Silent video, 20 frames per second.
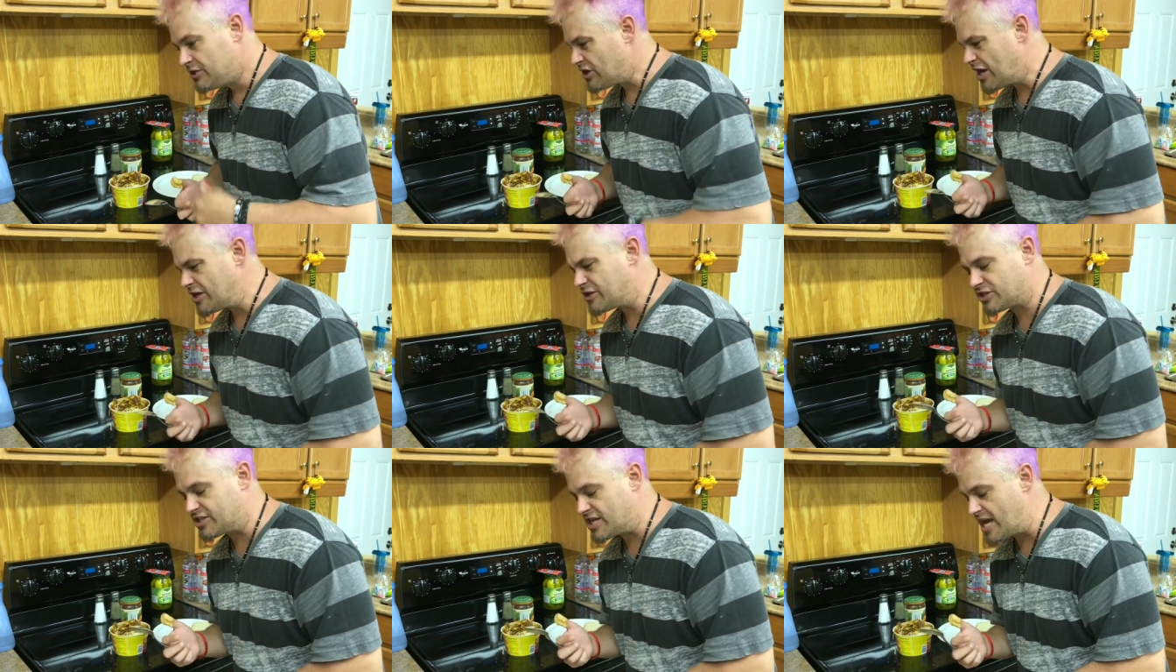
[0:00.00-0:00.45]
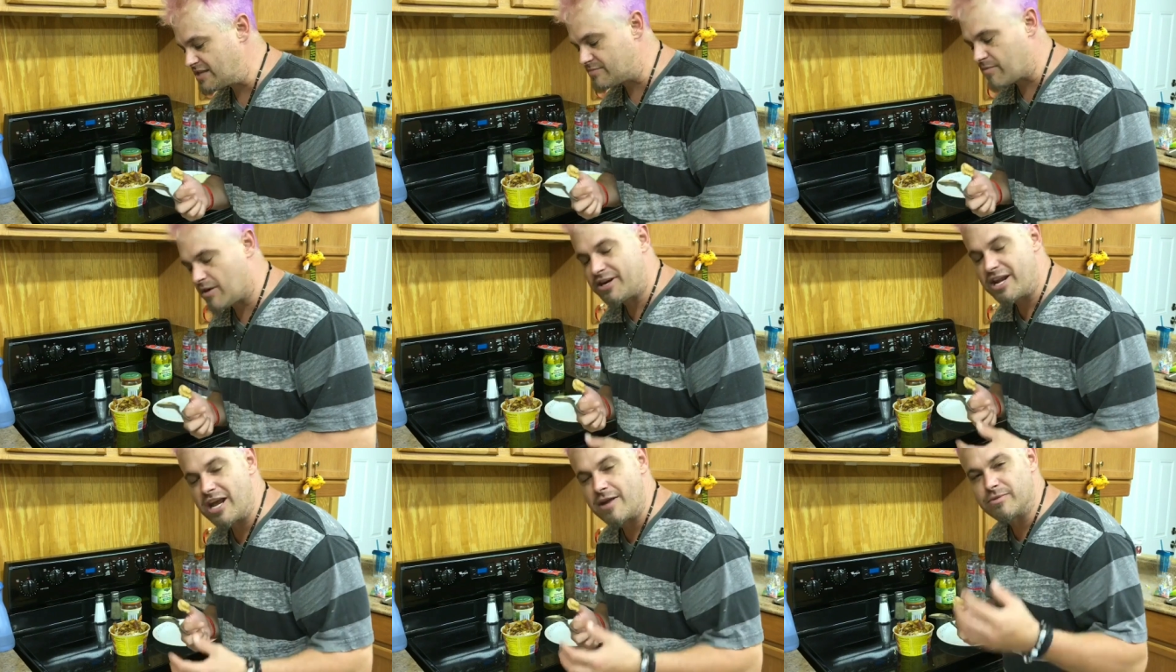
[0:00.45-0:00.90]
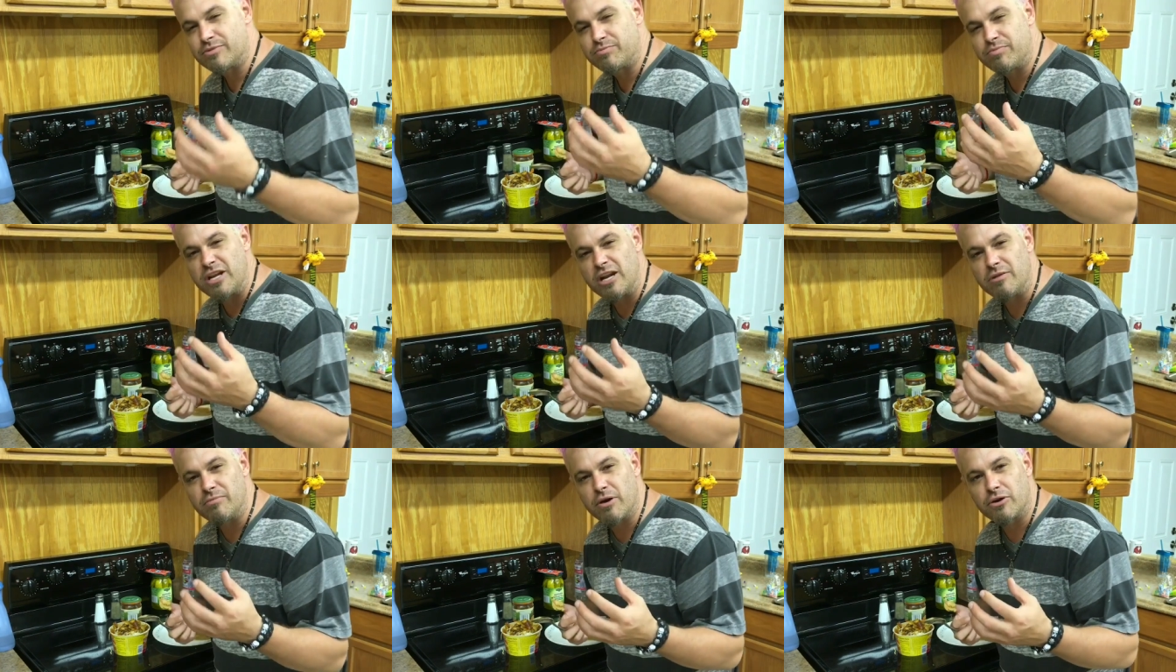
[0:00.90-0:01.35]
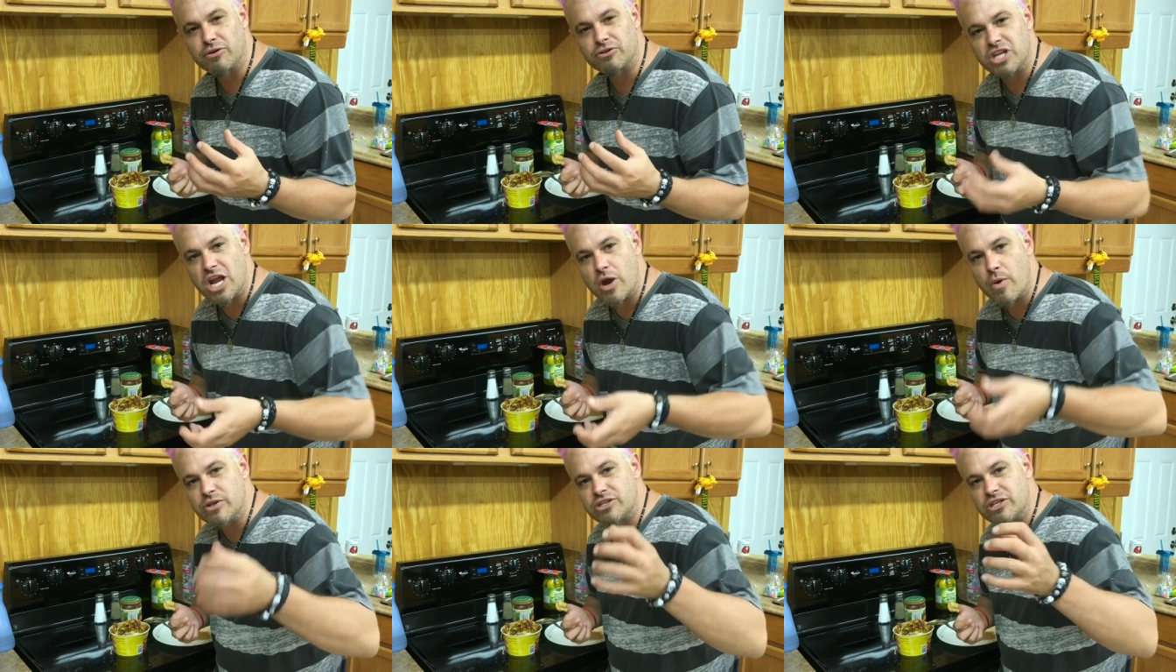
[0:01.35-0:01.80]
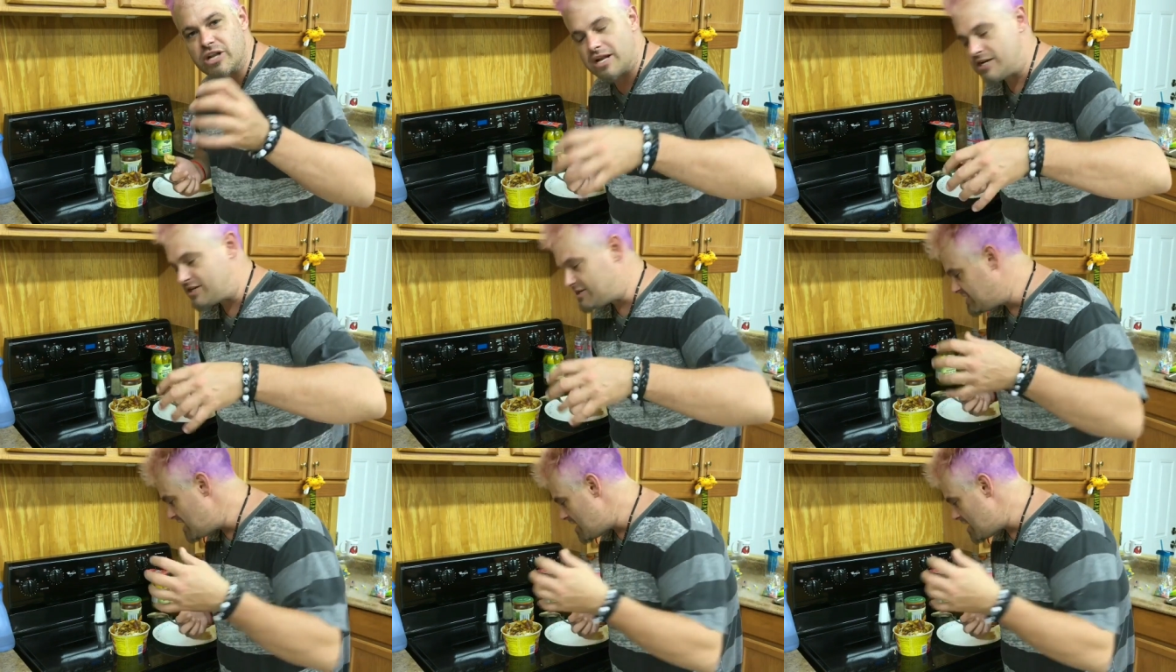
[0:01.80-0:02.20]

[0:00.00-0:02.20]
You know, I used to take my damn peanut butter sandwich and I